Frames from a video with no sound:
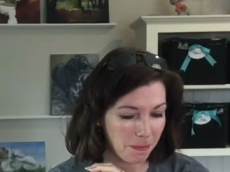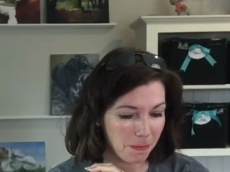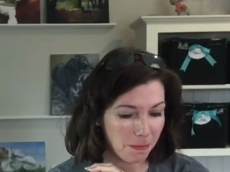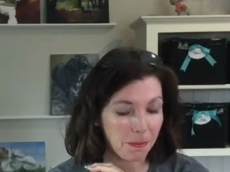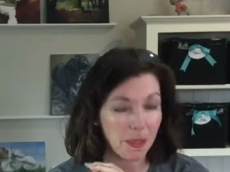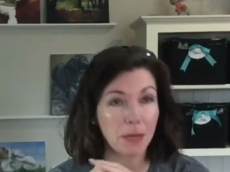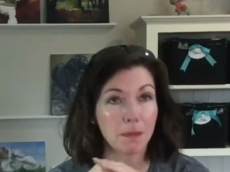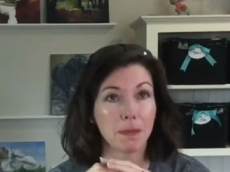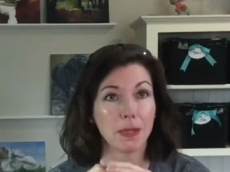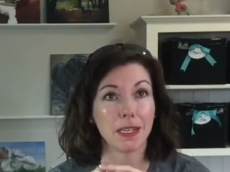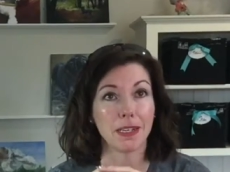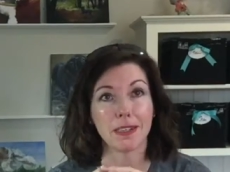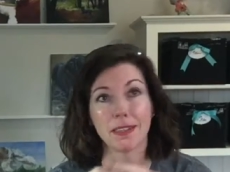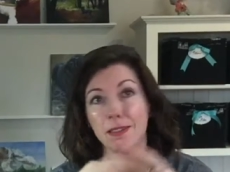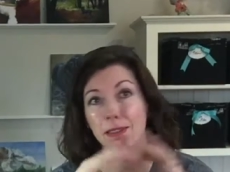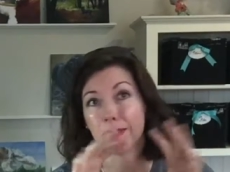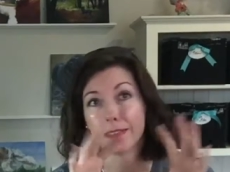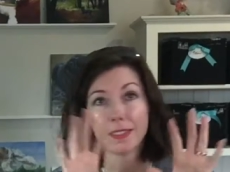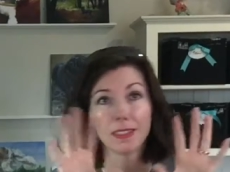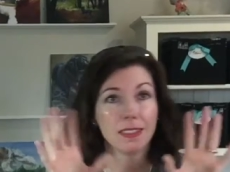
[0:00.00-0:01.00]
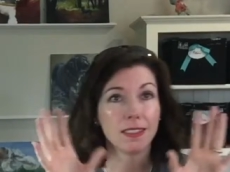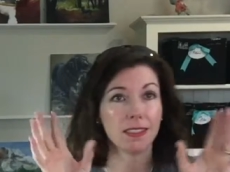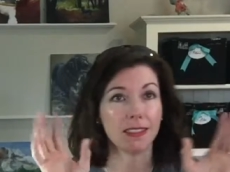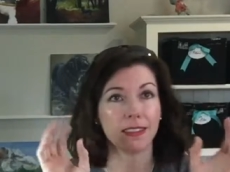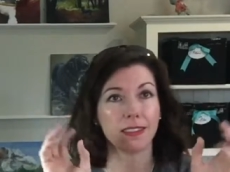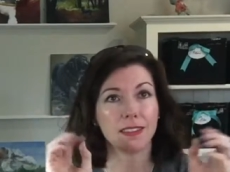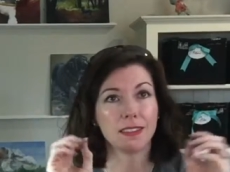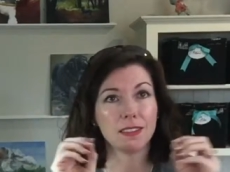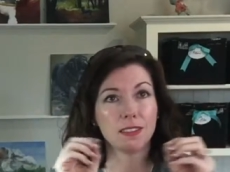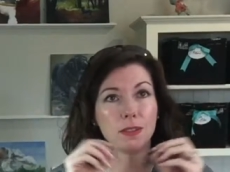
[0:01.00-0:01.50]
make my
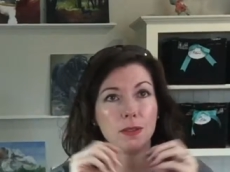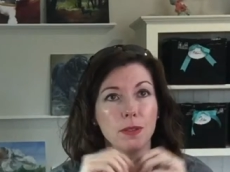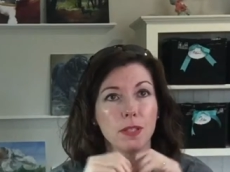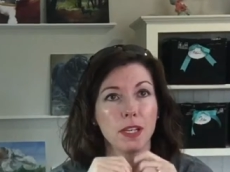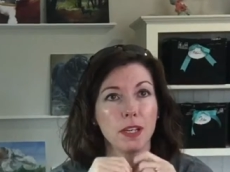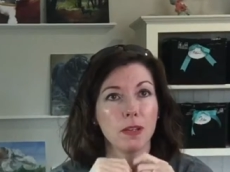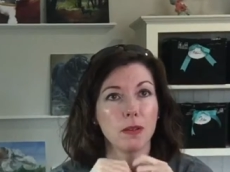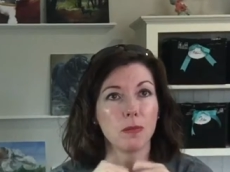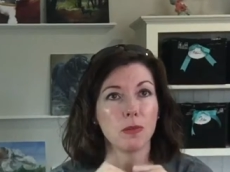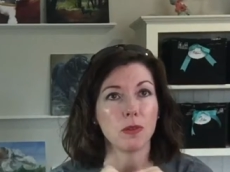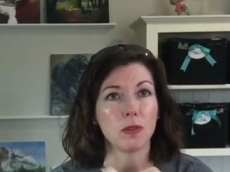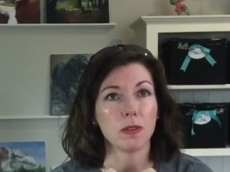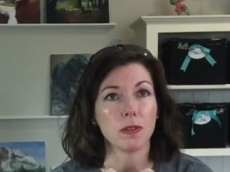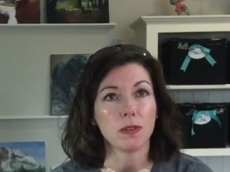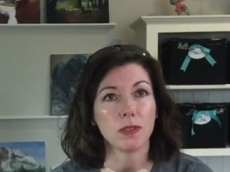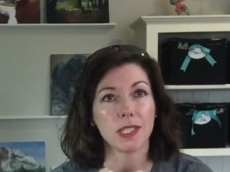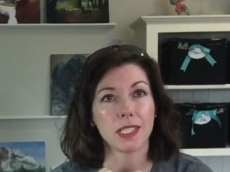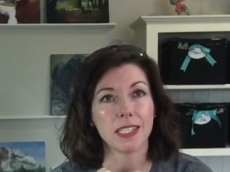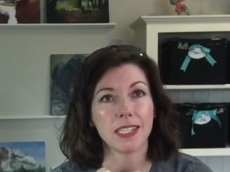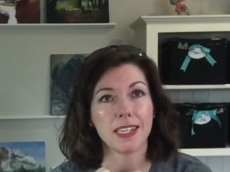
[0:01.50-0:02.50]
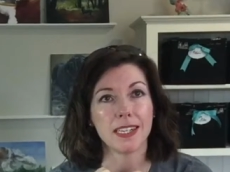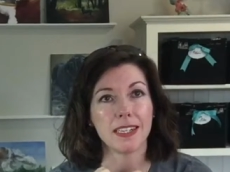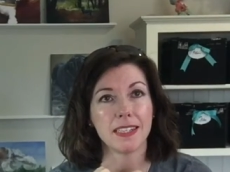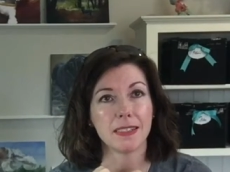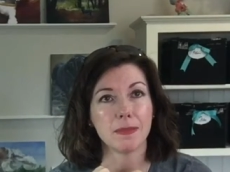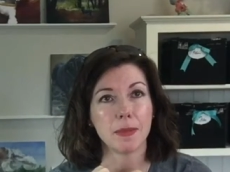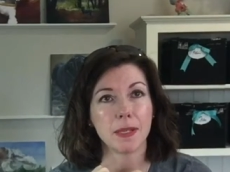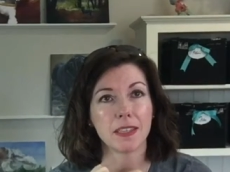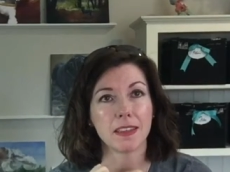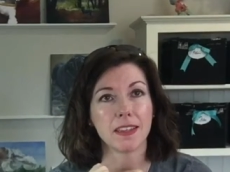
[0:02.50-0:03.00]
studio more
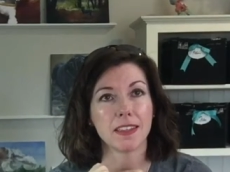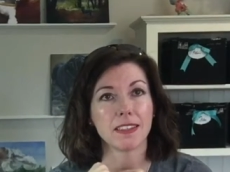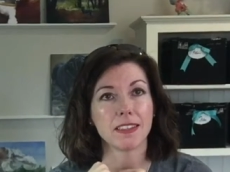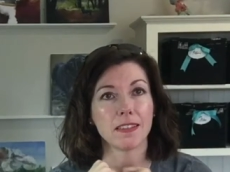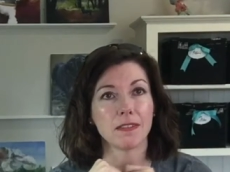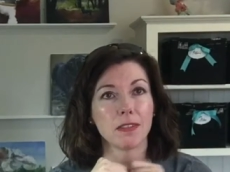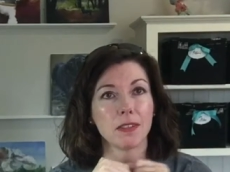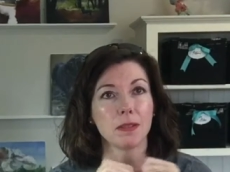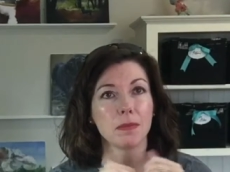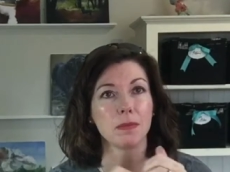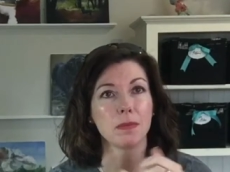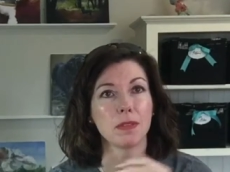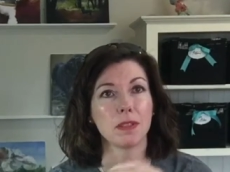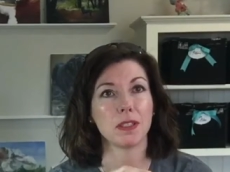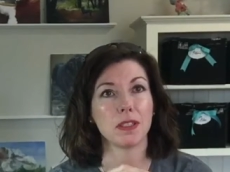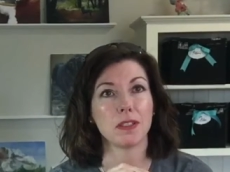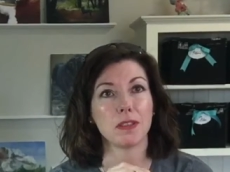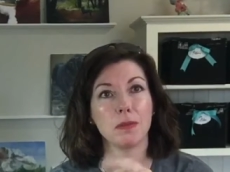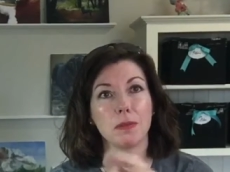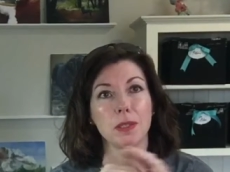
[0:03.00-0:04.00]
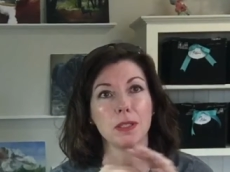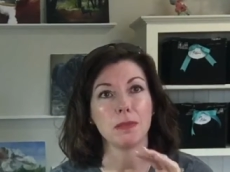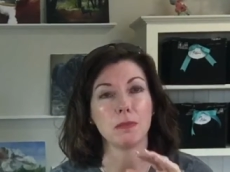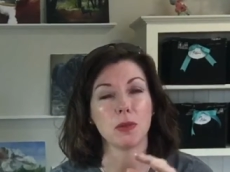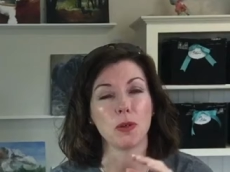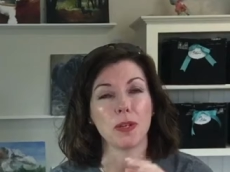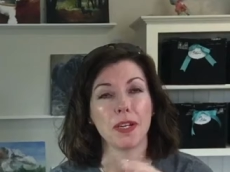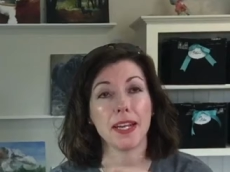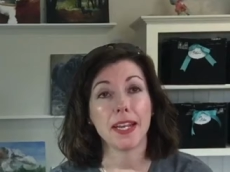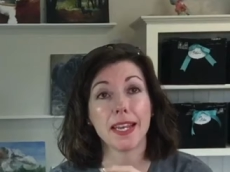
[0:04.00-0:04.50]
organized, make things a little bit
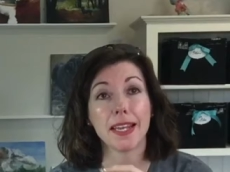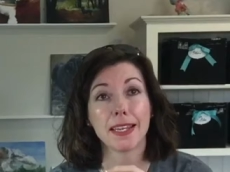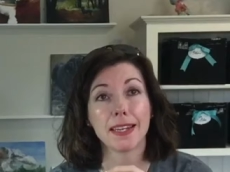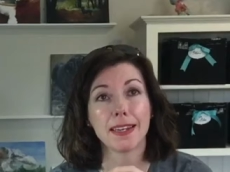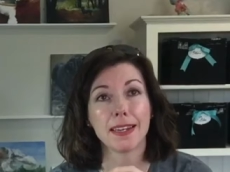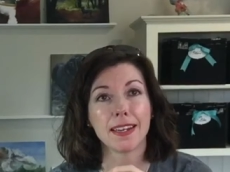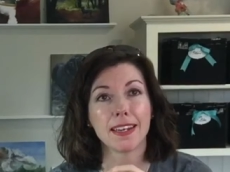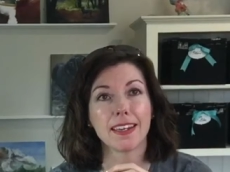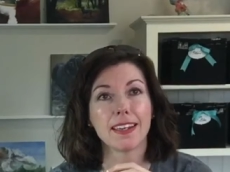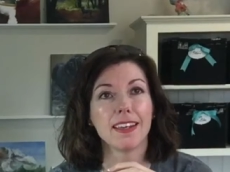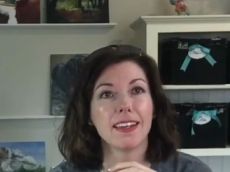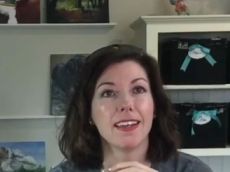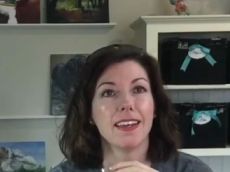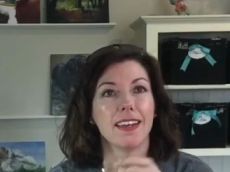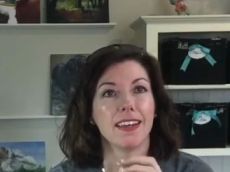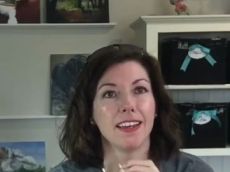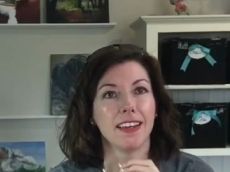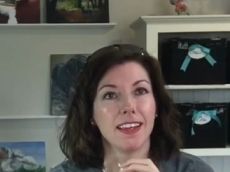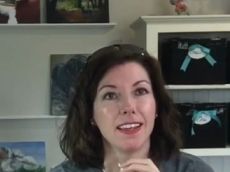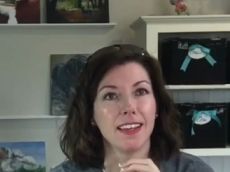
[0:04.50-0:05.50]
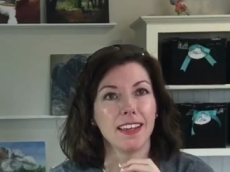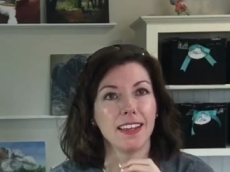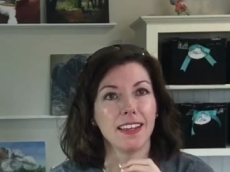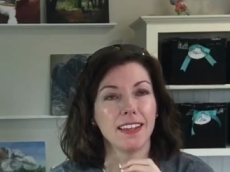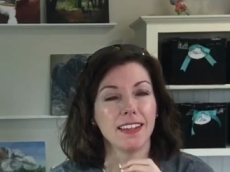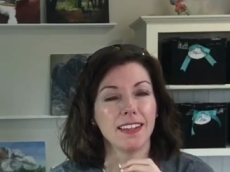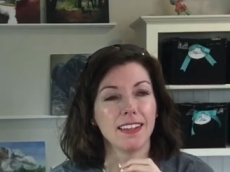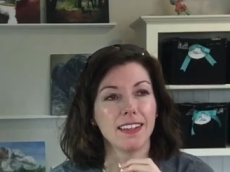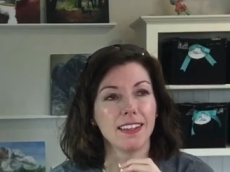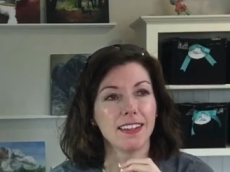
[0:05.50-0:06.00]
more handy.
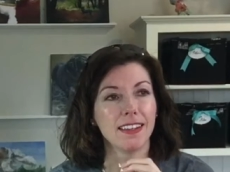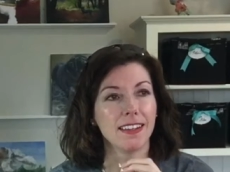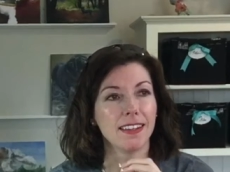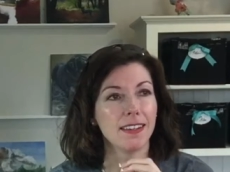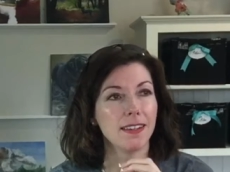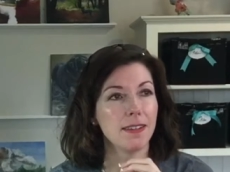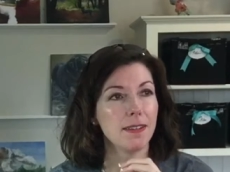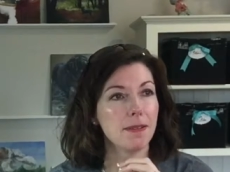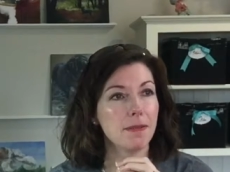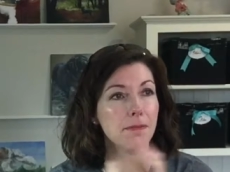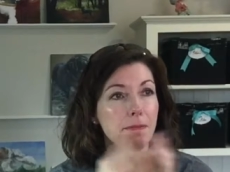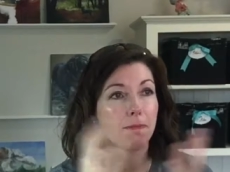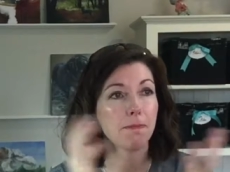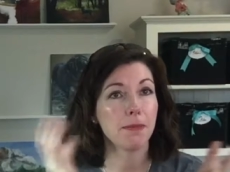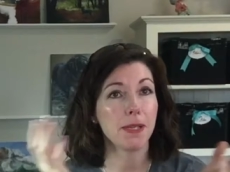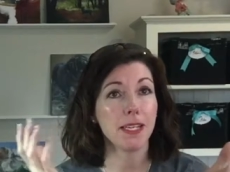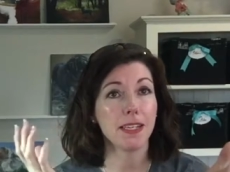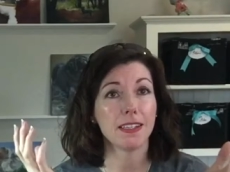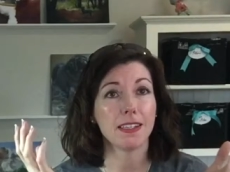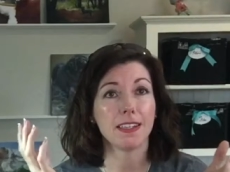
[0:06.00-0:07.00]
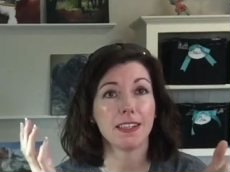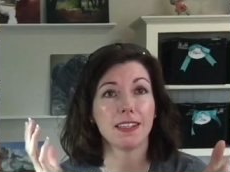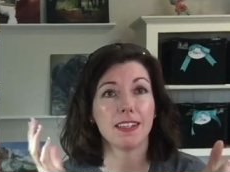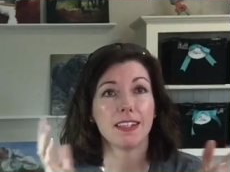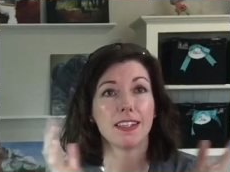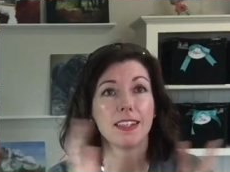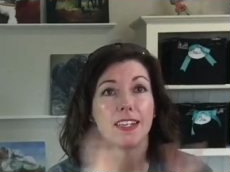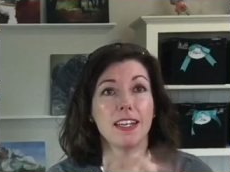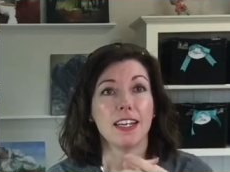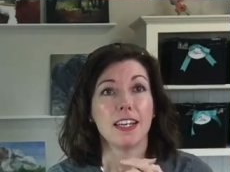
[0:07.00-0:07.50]
And yeah,
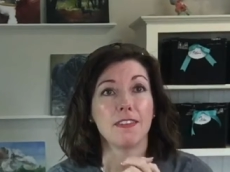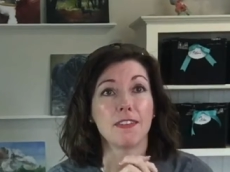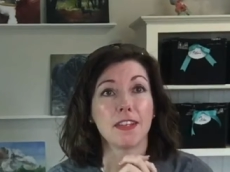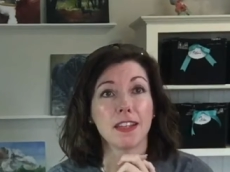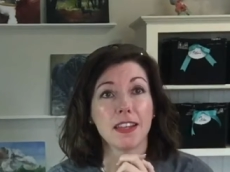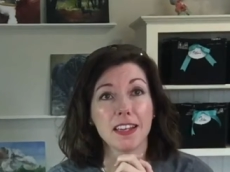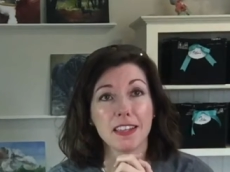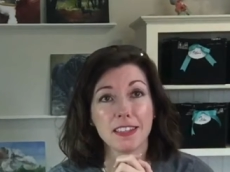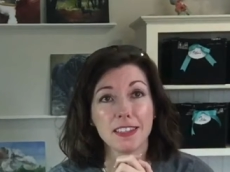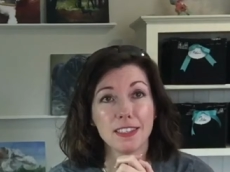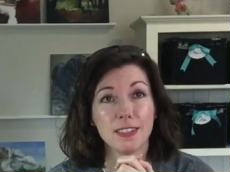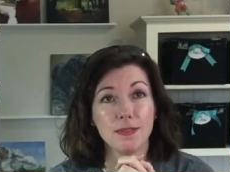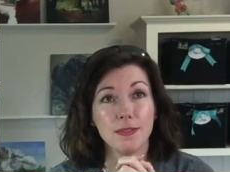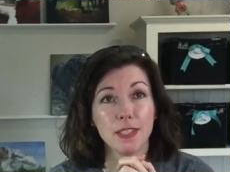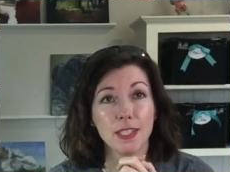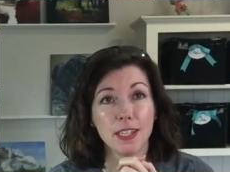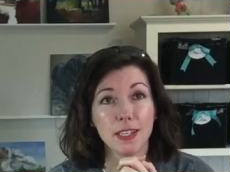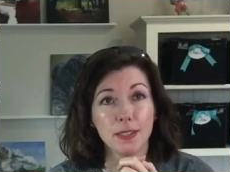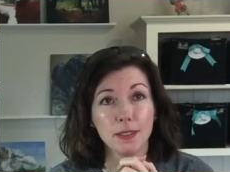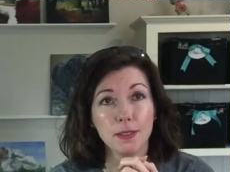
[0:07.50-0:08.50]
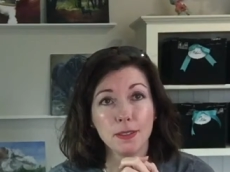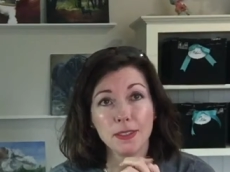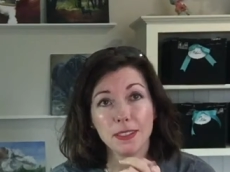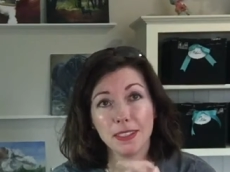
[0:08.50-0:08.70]
if you like this video,